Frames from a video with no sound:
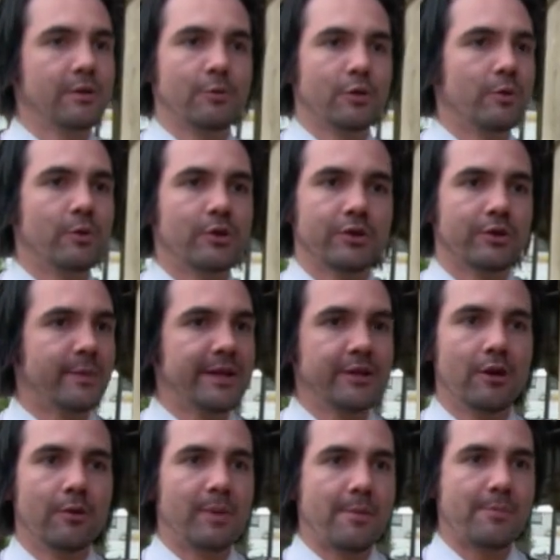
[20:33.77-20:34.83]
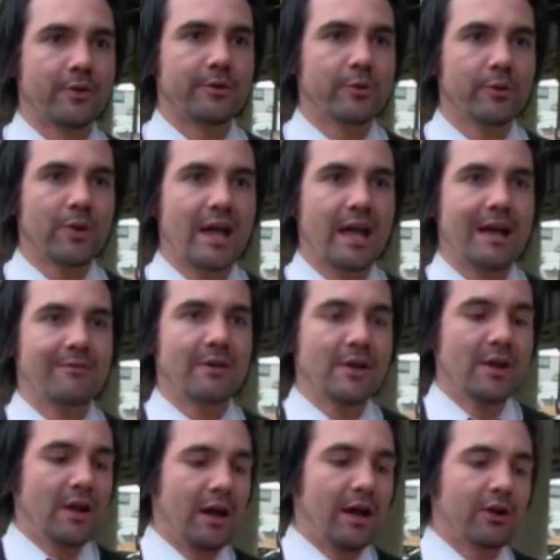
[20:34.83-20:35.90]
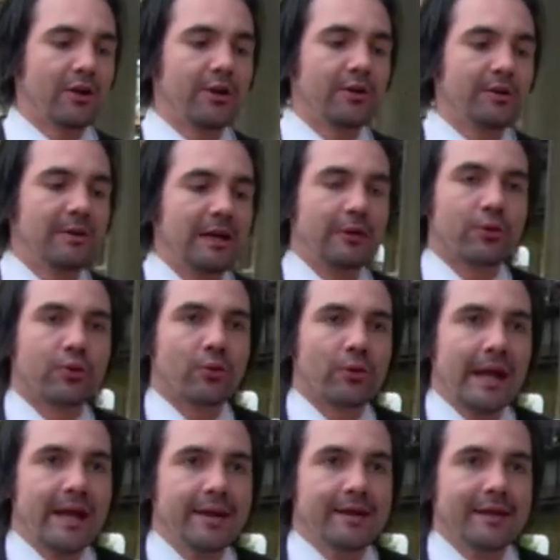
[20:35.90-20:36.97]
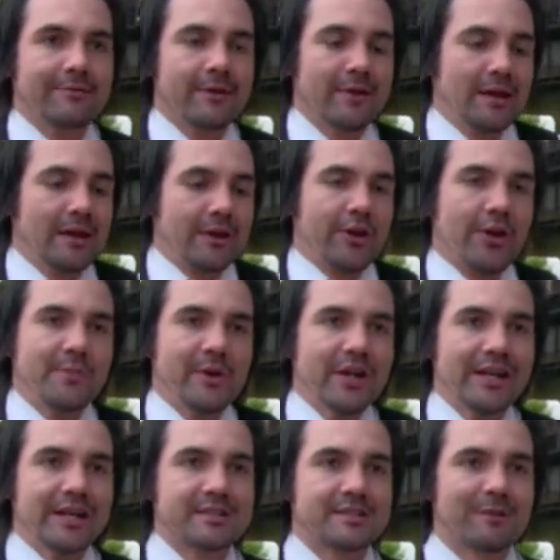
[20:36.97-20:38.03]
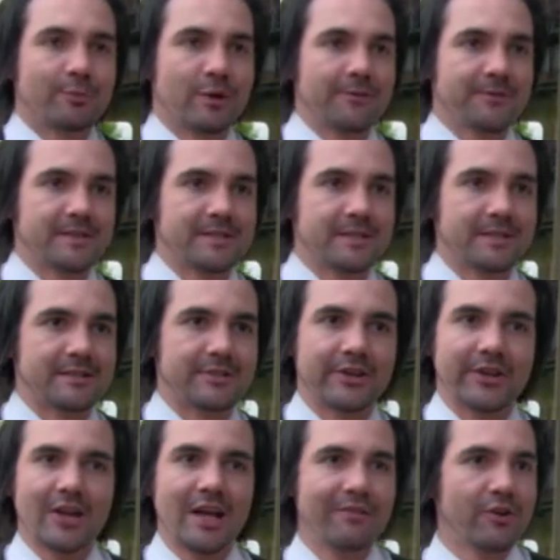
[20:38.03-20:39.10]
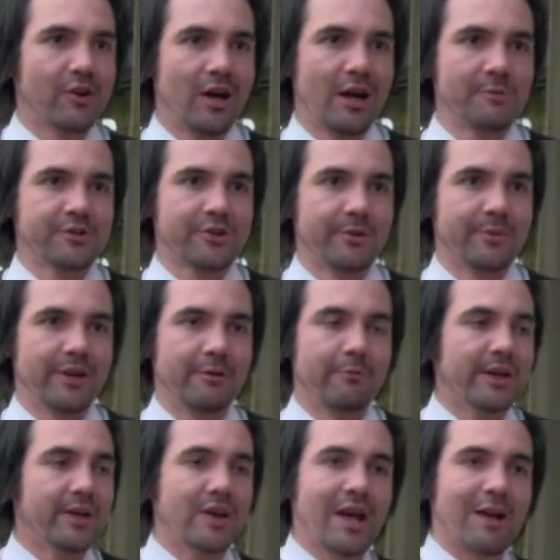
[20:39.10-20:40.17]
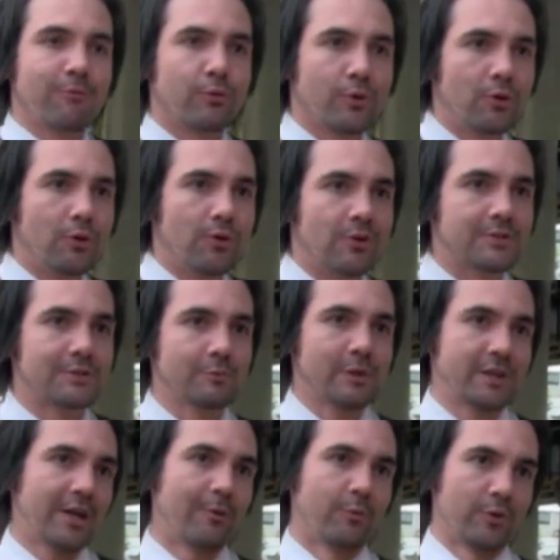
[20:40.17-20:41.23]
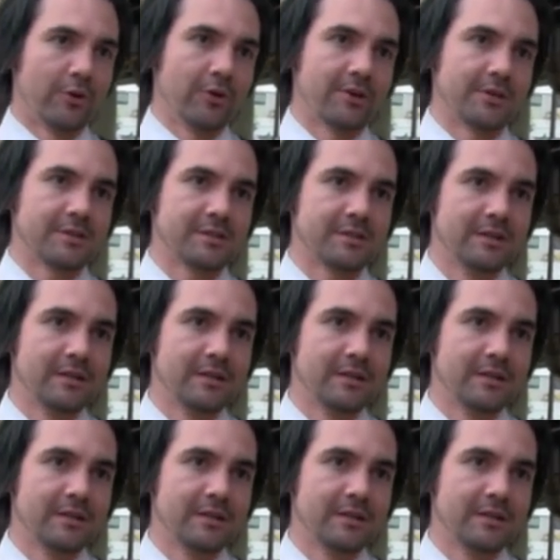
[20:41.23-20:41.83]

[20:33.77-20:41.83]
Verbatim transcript: You wouldn't. There'd be no popular. You would have a, a, creative communities of preferences. You can have your Amish community. We can have rules without rulers,